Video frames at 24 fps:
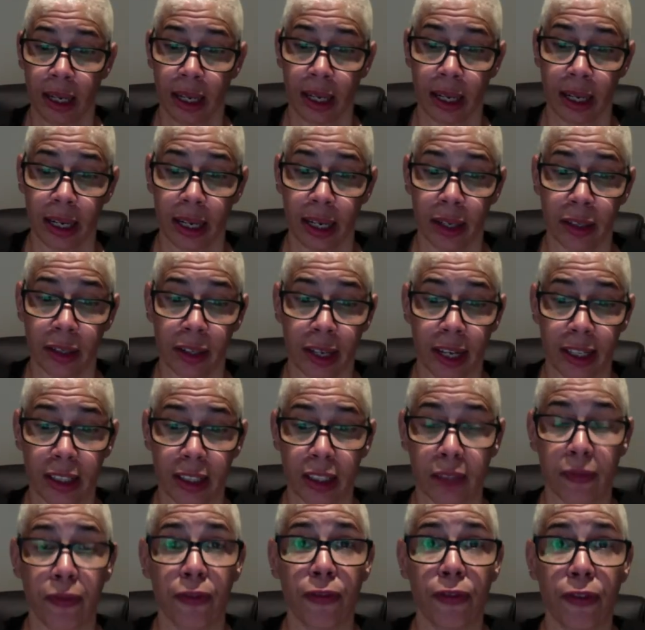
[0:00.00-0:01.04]
It's
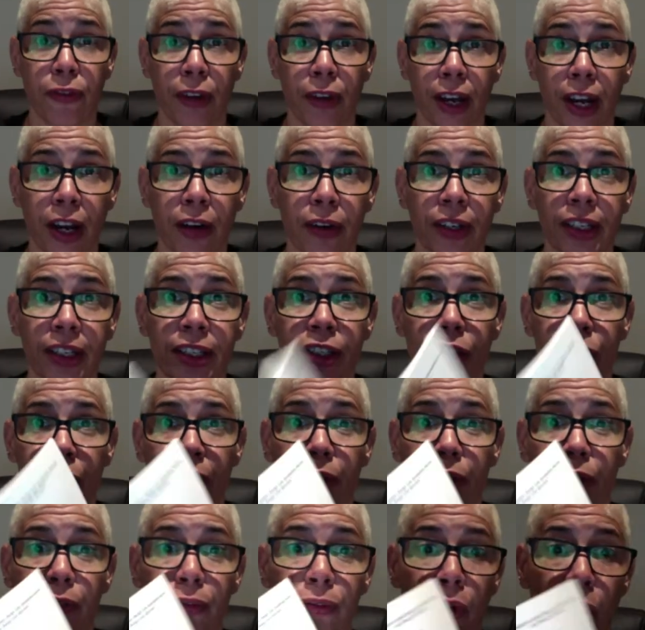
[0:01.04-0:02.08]
very
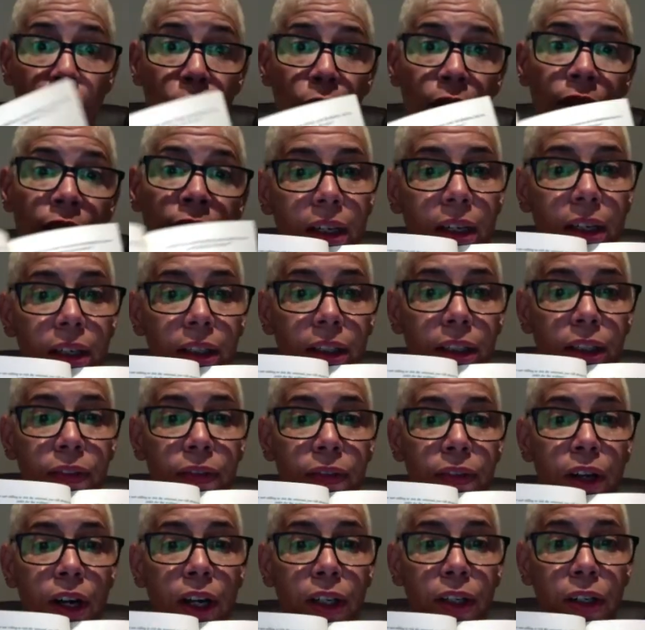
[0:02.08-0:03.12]
straightforward. You've
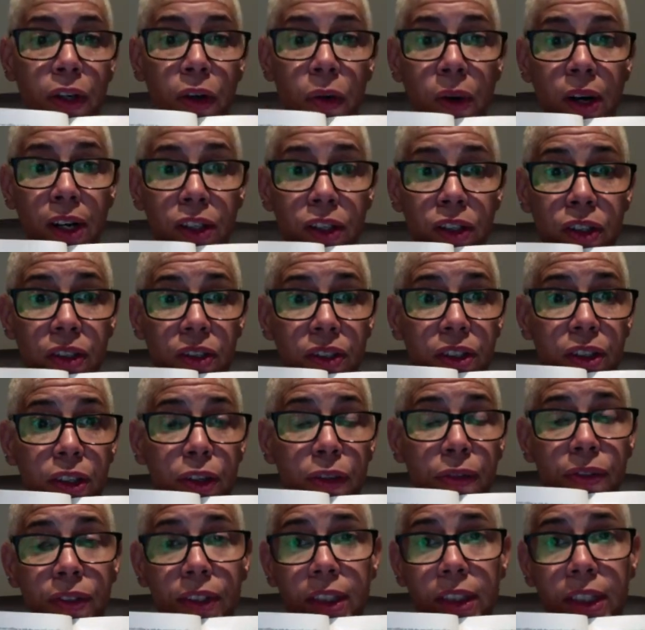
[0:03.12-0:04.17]
got your questions here
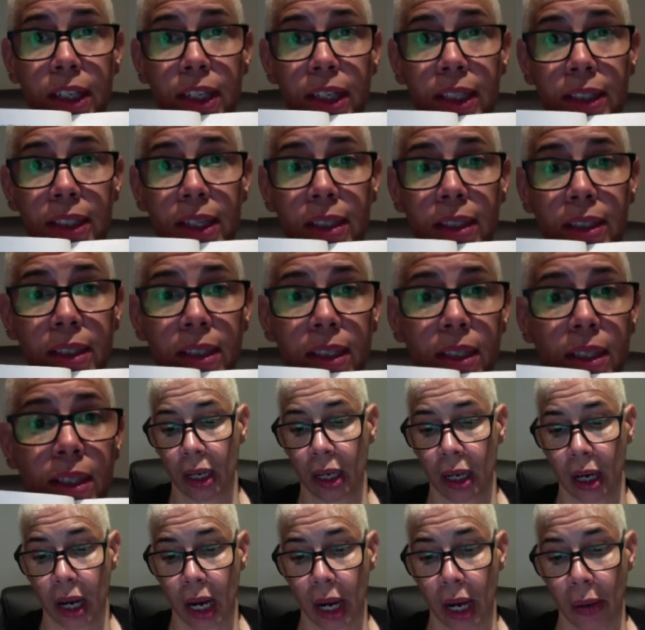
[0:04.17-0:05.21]
for the day, and that's it.
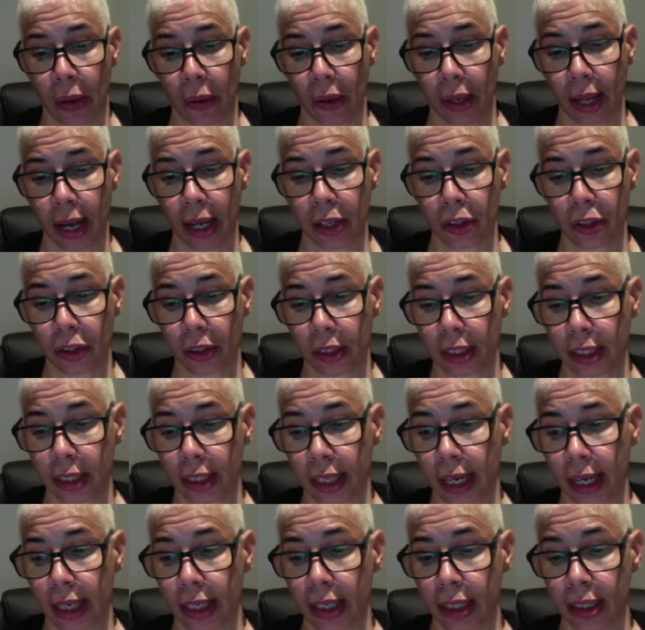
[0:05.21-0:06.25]
I will actually
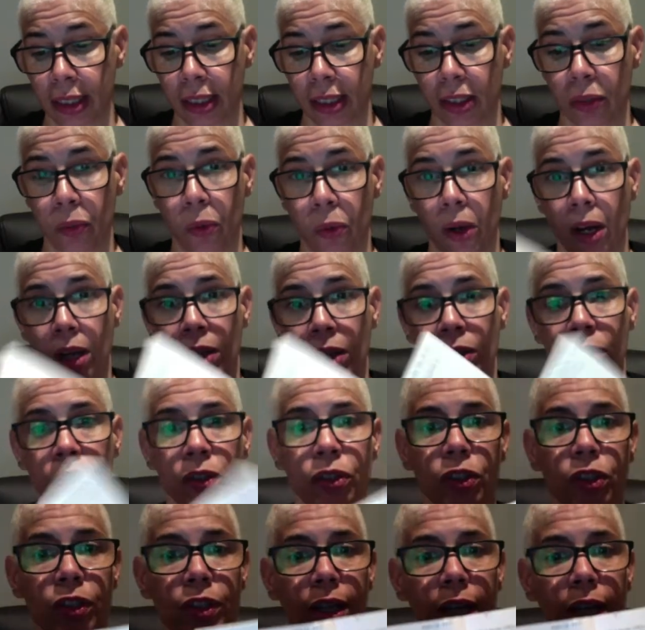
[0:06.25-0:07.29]
date it as well, so
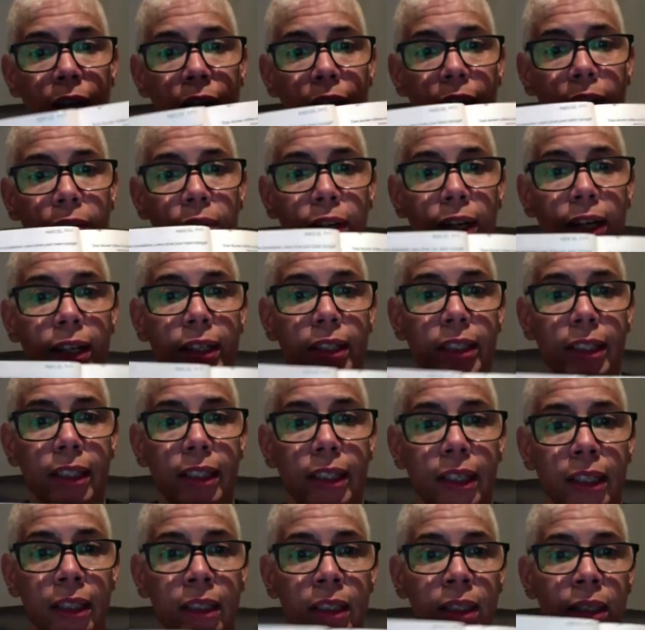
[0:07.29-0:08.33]
just to have an
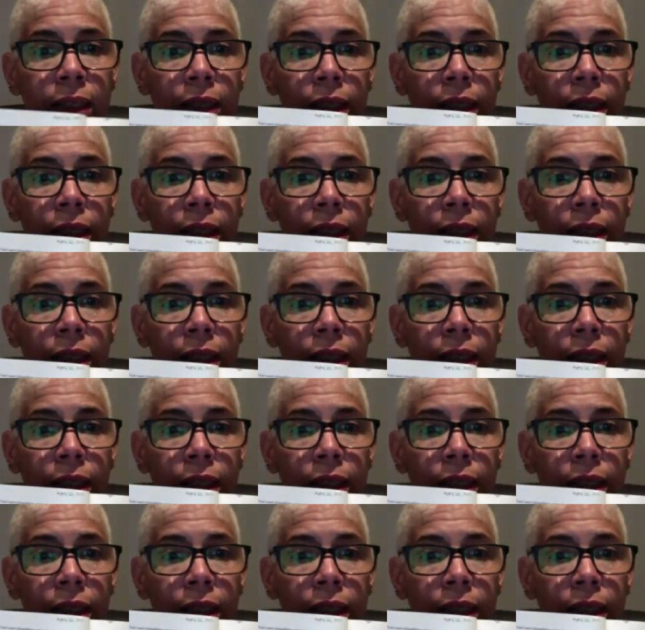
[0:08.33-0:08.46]
idea.